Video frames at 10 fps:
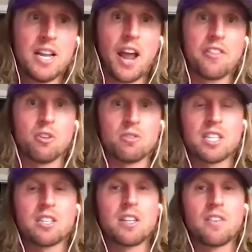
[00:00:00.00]
and the
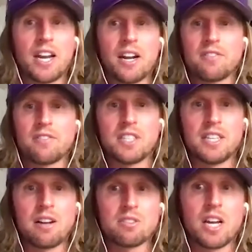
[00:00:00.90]
utility of that NFT,
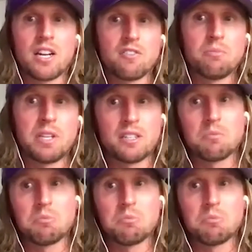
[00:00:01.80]
outside of being,